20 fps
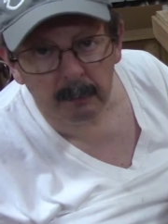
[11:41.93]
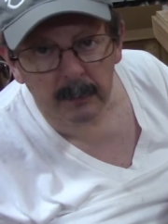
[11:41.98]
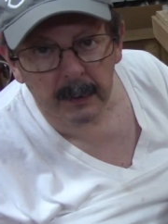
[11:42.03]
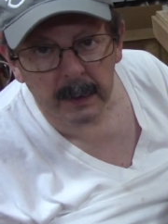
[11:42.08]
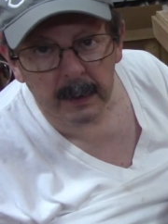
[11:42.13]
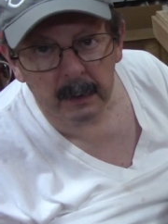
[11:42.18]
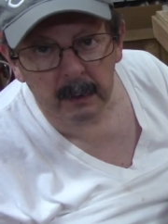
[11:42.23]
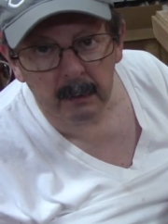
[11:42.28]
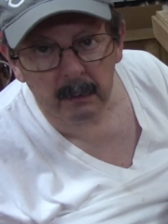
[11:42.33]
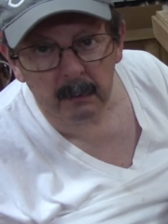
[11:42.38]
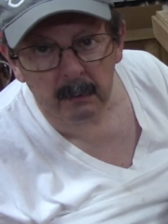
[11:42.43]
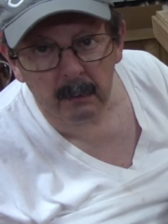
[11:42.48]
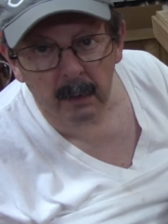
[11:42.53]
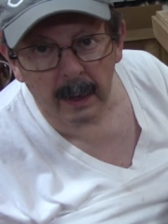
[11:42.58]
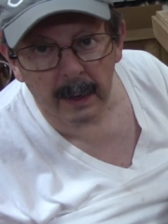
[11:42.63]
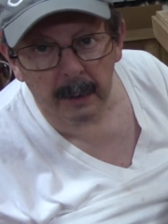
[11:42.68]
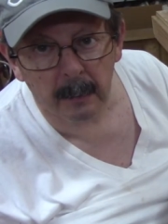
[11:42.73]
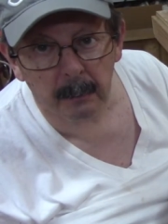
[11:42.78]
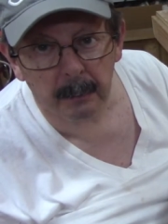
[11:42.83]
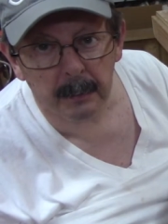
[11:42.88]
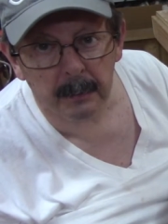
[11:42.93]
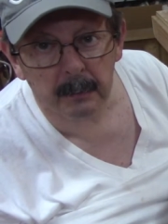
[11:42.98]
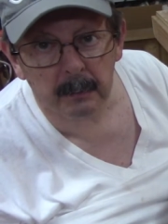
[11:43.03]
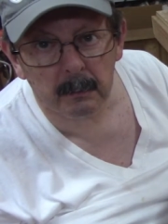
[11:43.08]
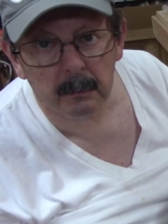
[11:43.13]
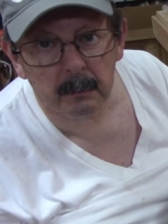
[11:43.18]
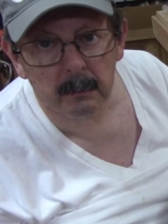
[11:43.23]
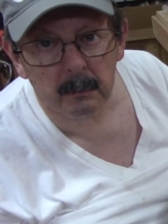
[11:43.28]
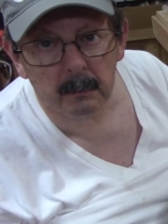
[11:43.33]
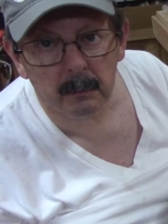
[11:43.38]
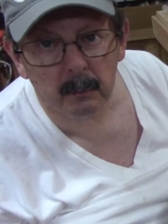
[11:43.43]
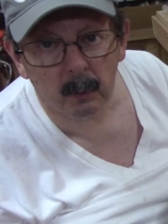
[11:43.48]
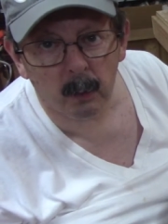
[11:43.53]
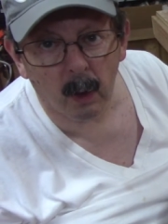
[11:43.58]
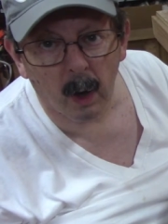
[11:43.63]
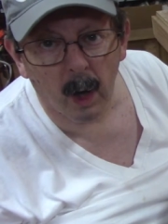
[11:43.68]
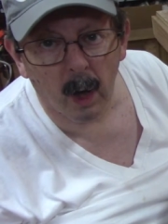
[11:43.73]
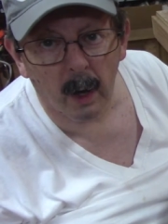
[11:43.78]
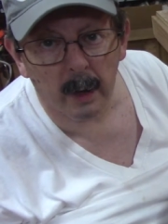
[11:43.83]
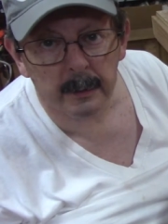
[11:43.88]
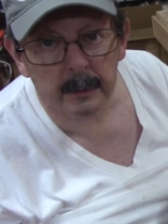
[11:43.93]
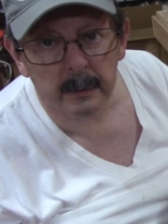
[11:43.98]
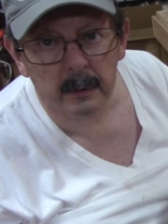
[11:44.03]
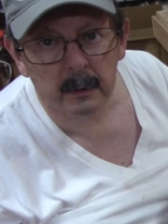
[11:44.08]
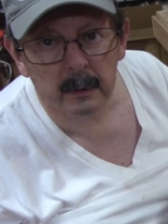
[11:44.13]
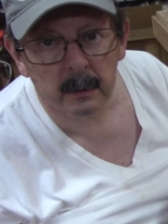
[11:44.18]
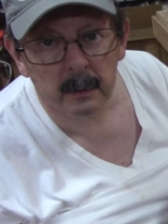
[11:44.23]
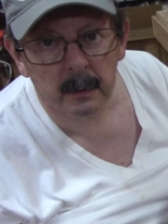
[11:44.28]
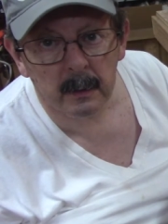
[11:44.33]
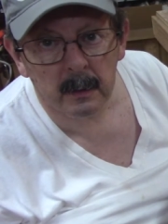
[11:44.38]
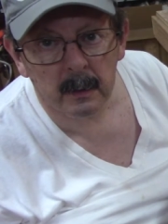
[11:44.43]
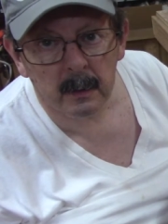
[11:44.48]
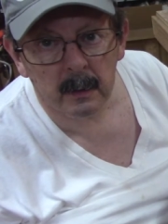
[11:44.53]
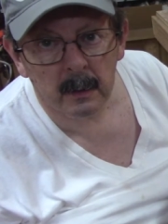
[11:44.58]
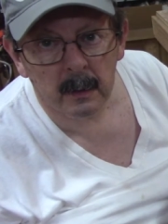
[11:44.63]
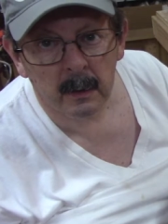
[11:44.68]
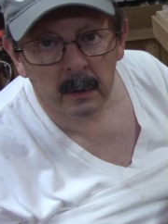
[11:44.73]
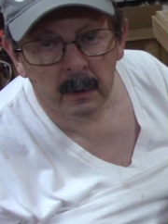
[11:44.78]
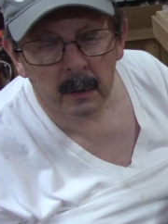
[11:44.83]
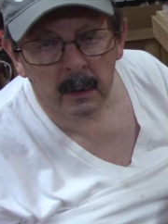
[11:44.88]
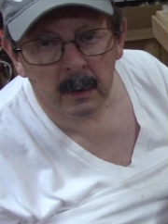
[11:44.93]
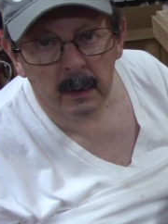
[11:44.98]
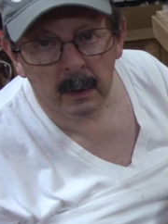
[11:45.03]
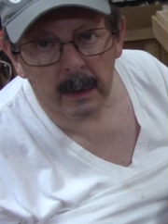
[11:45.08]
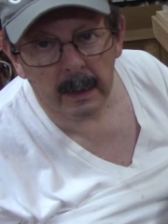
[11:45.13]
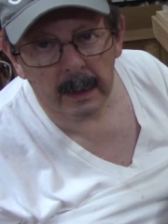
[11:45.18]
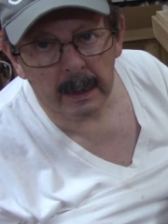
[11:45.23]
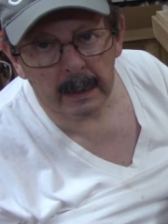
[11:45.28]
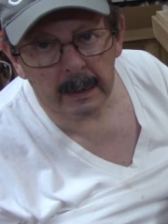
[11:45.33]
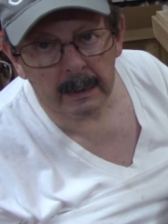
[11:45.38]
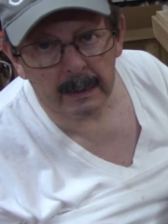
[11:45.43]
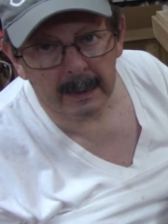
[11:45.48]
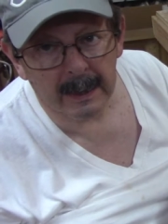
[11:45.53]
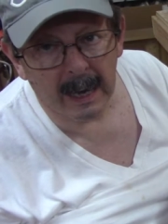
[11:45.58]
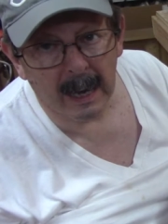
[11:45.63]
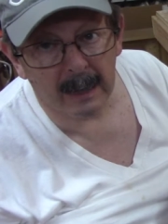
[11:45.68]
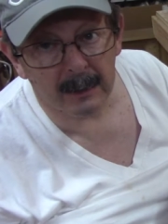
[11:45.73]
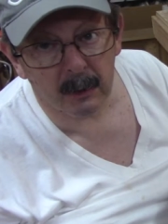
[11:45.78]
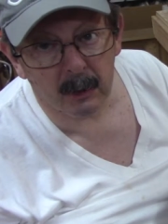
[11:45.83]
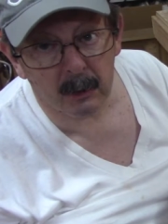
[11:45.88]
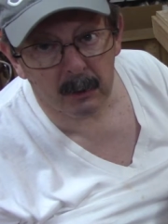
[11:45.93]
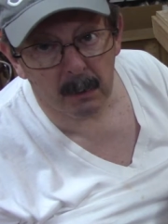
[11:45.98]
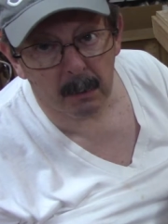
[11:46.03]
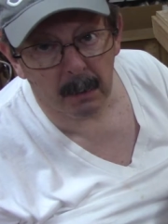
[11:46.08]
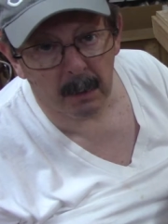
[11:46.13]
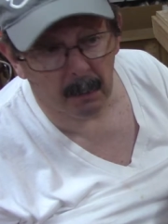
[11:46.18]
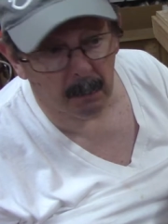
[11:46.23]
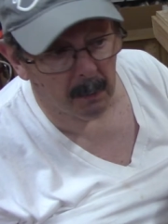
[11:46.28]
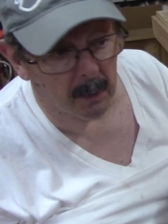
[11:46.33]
the lamp rod and got just a bit